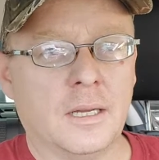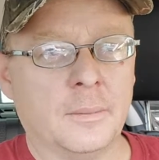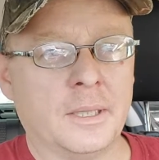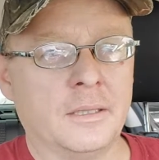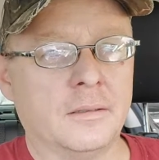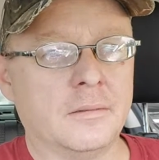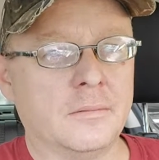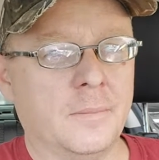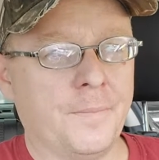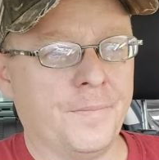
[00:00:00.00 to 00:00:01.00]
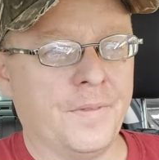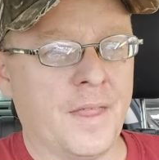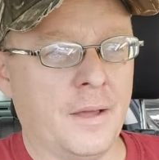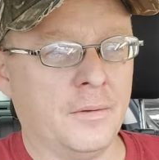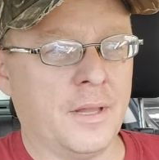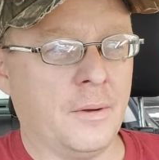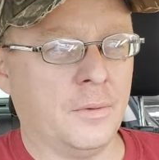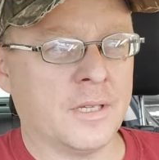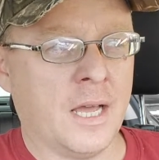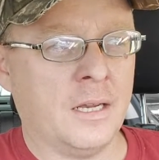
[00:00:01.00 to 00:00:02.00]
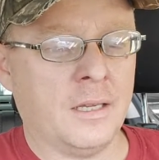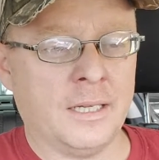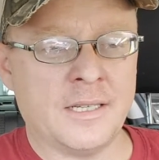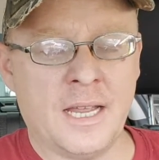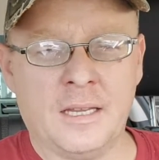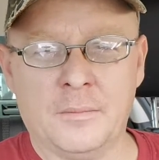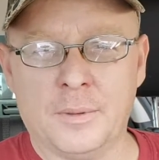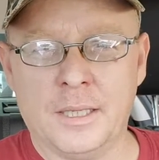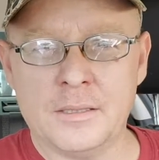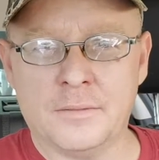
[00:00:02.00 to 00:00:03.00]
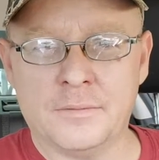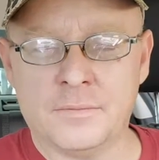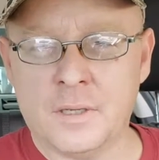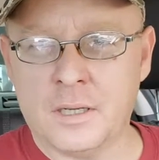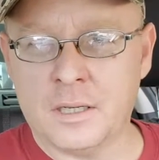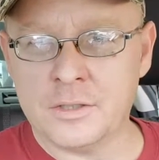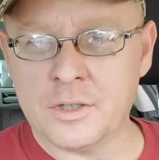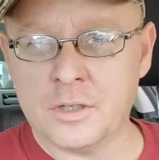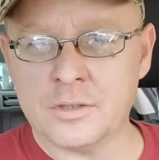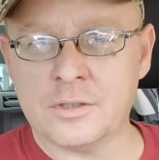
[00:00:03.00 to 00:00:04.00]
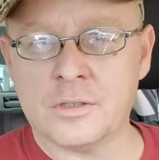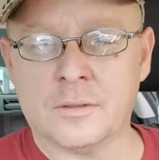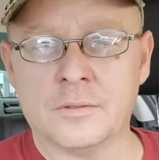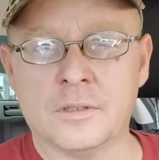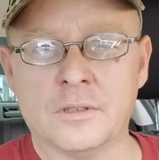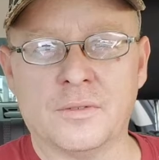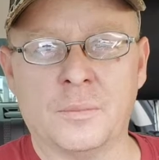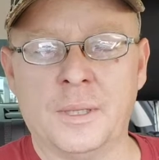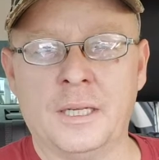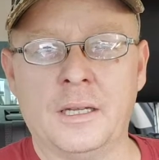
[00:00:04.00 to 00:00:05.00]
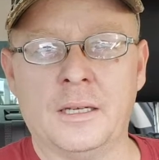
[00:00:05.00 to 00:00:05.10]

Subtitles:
I mean, that was kind of like taking place of church services for me.